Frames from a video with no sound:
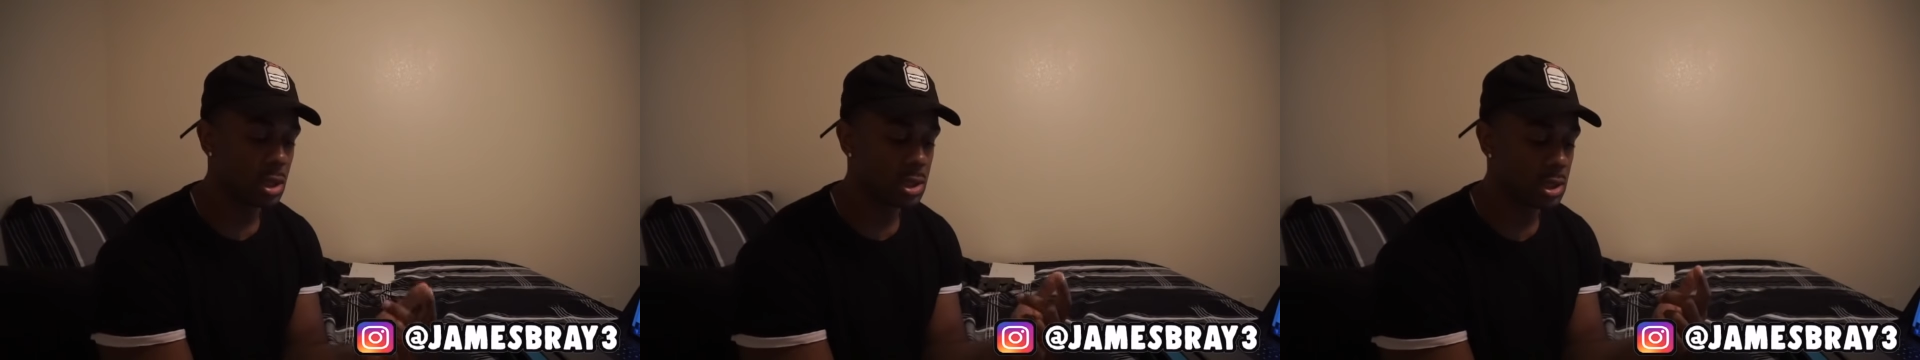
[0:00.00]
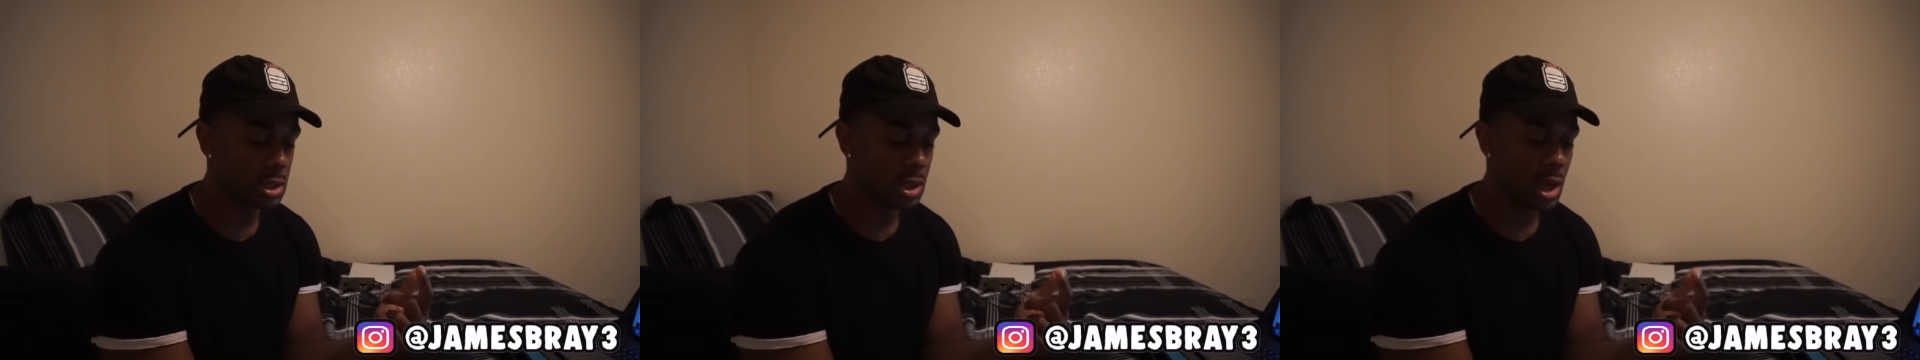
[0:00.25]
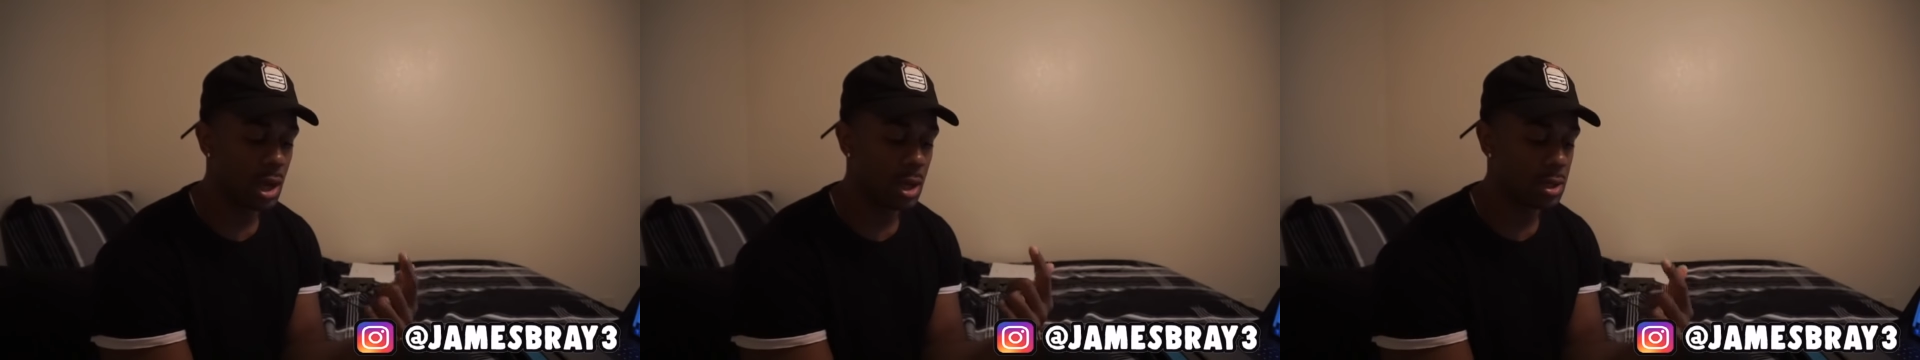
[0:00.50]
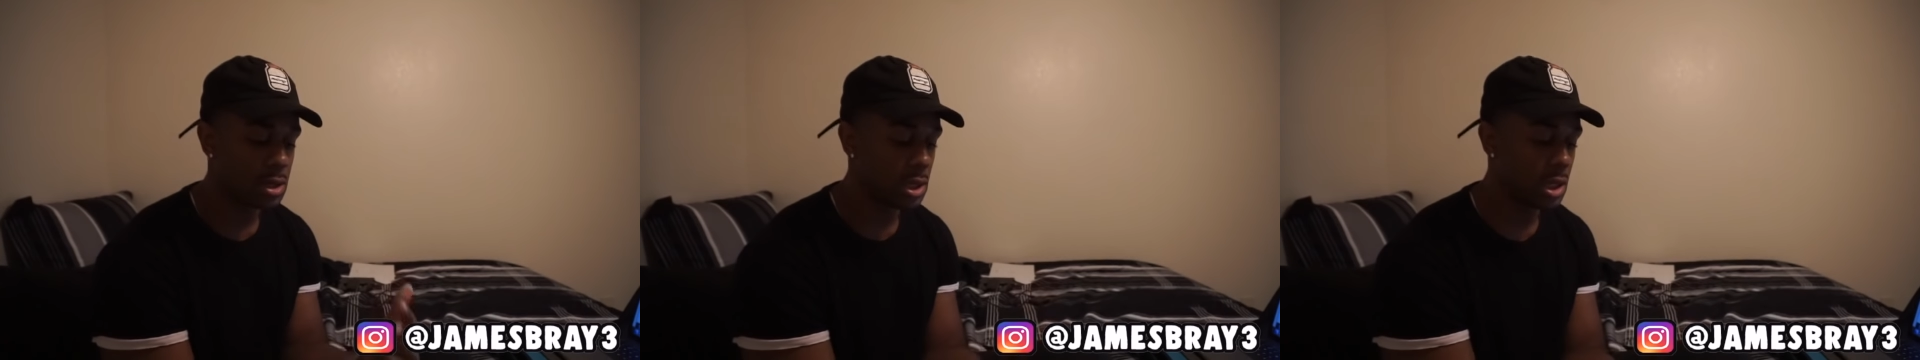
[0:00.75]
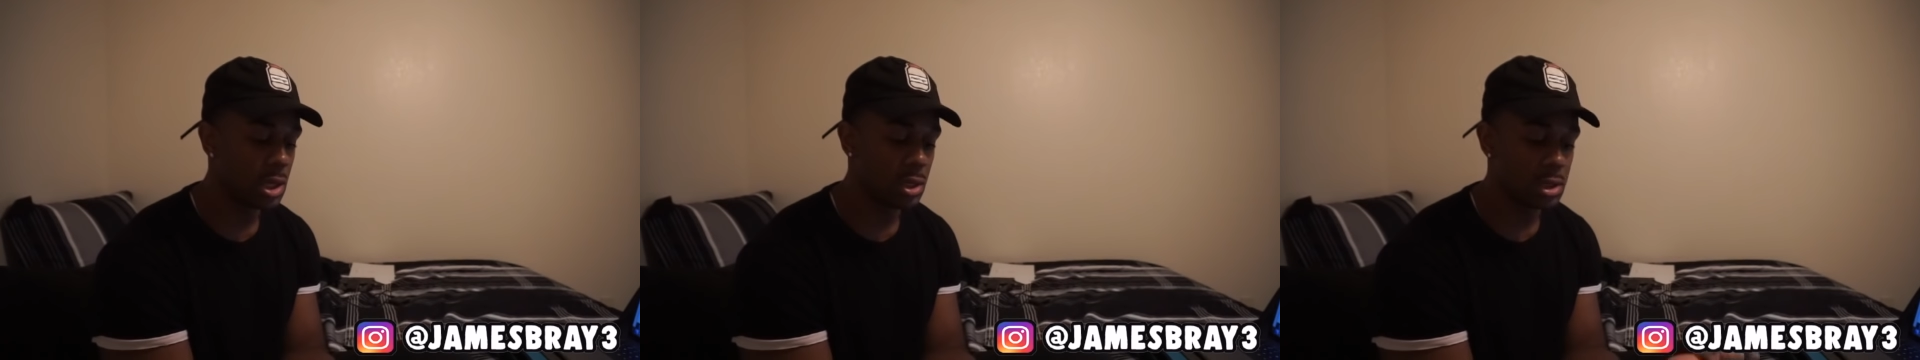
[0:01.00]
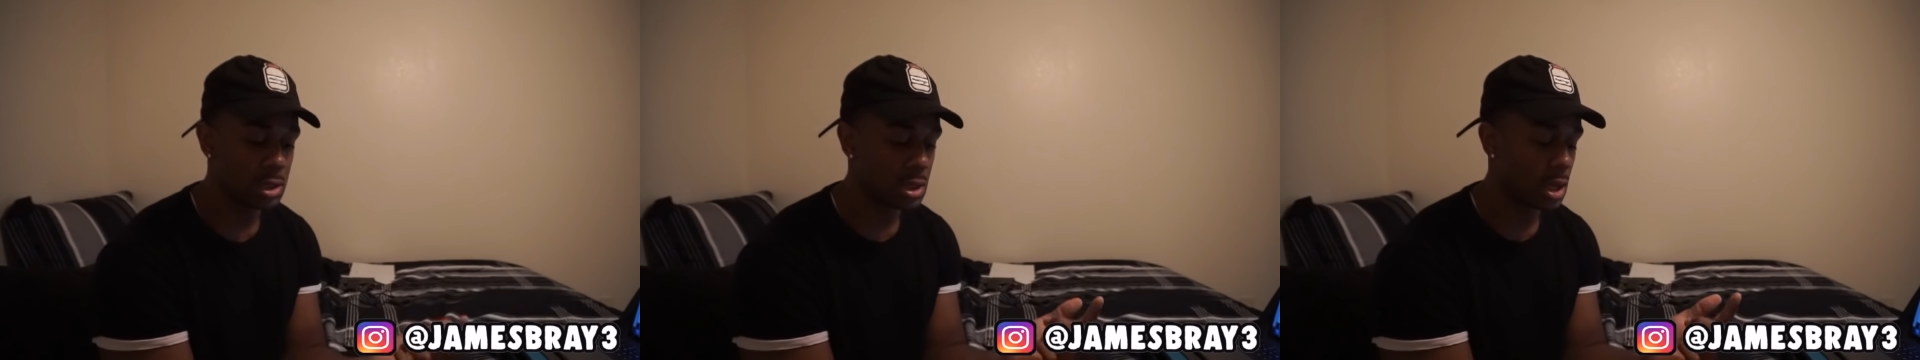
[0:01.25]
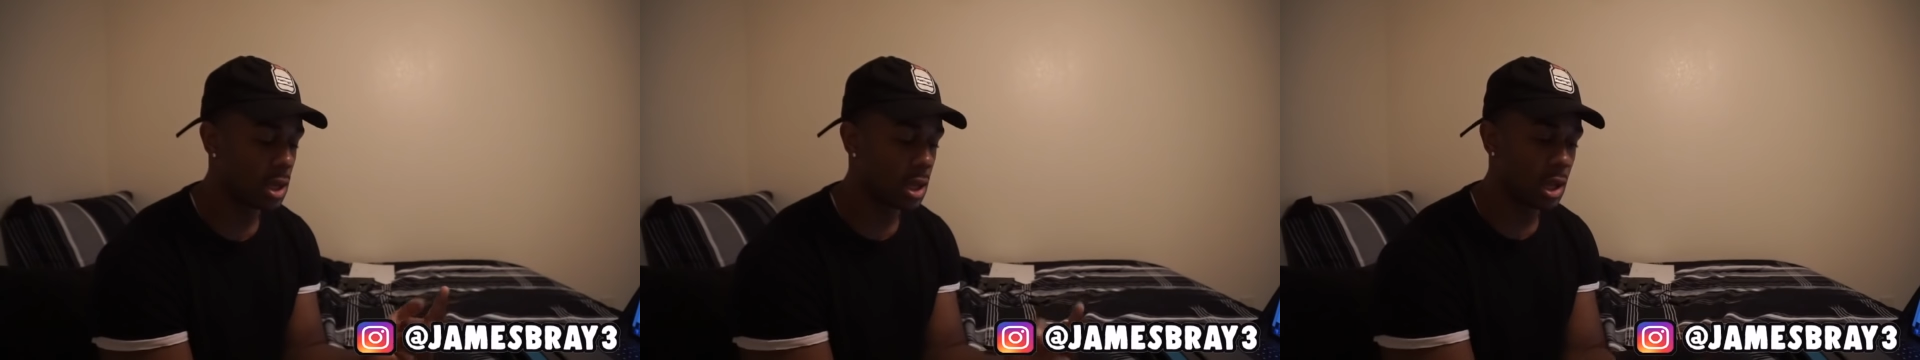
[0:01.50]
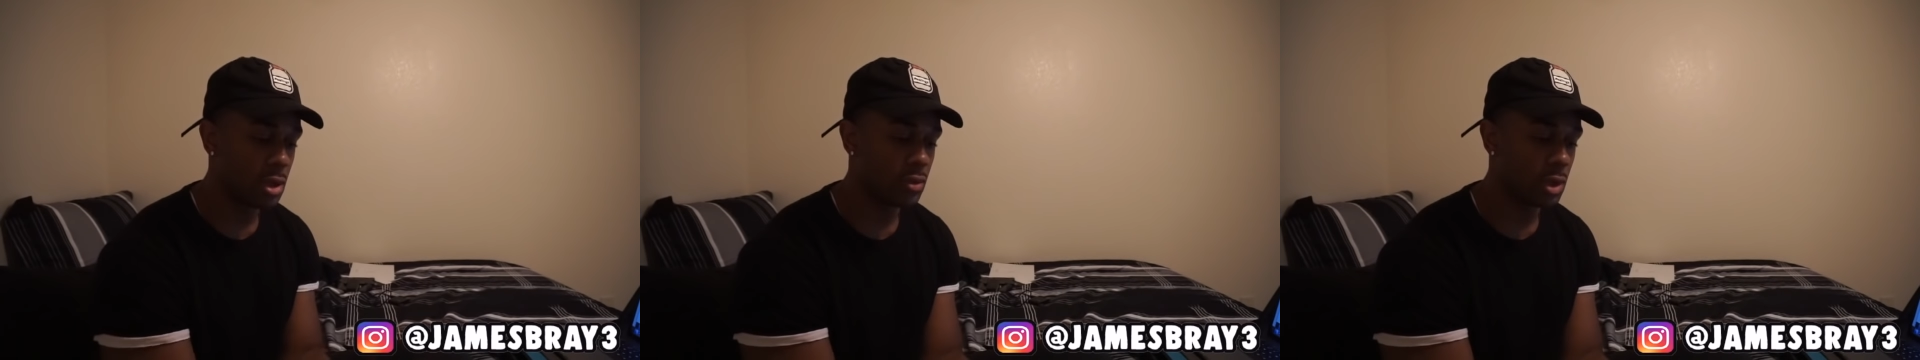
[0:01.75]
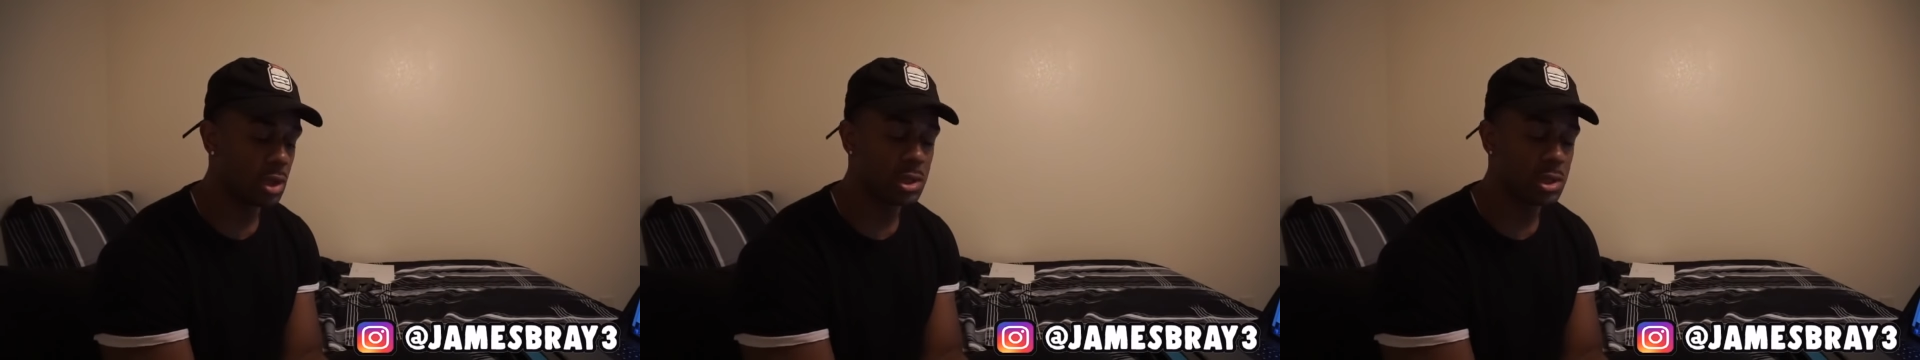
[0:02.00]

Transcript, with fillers: this is not a Dean, this is not a Henry,